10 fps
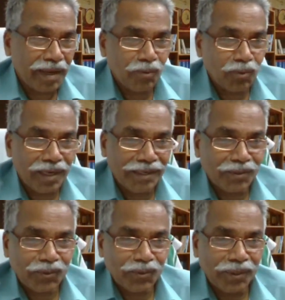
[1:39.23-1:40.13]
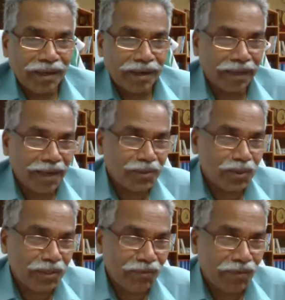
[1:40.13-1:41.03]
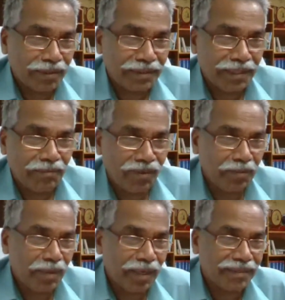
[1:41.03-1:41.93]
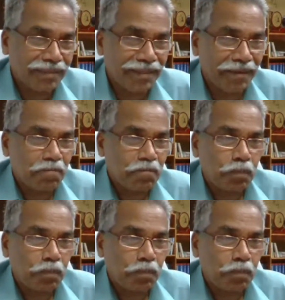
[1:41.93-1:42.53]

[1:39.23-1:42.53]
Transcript: I would like to congratulate him for framing such a